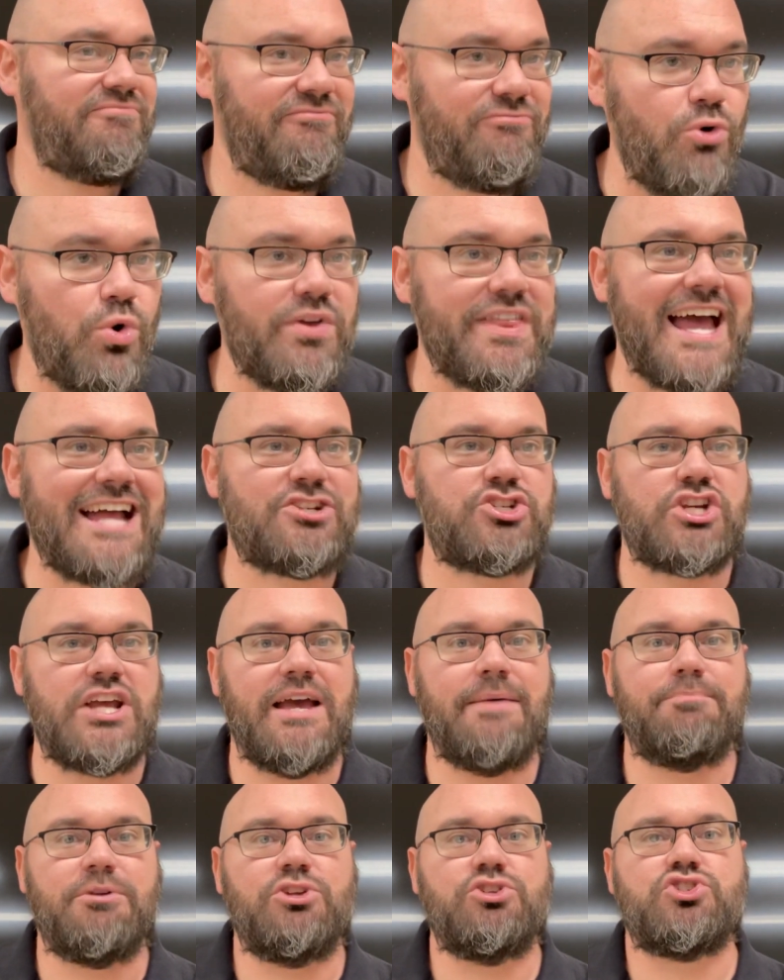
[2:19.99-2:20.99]
for that
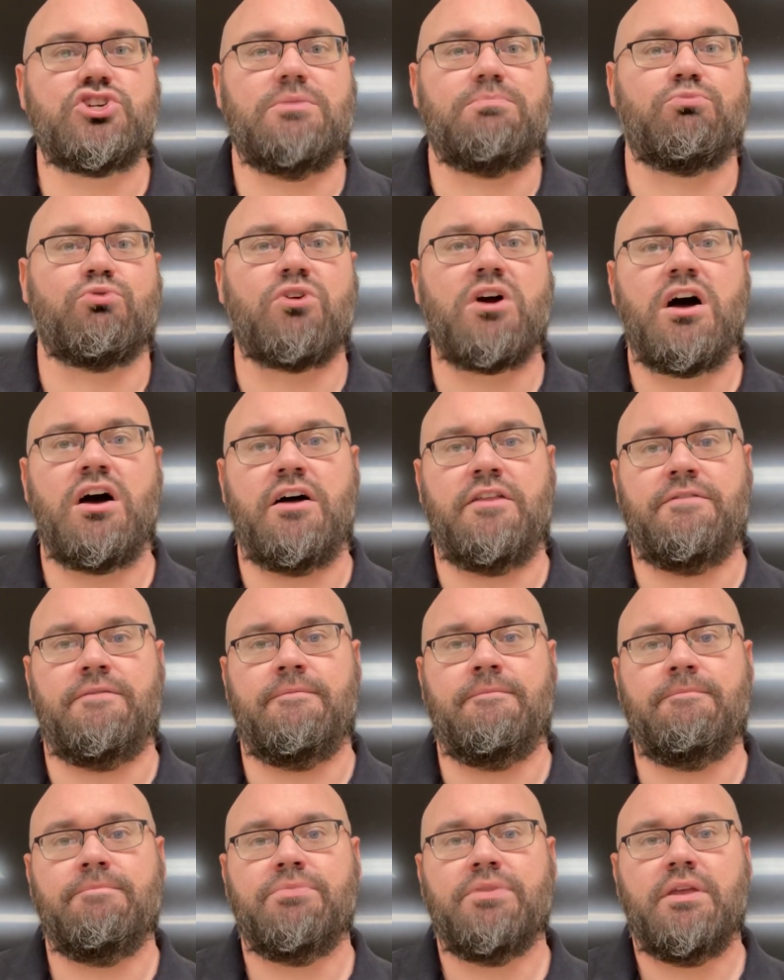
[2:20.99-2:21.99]
championship run.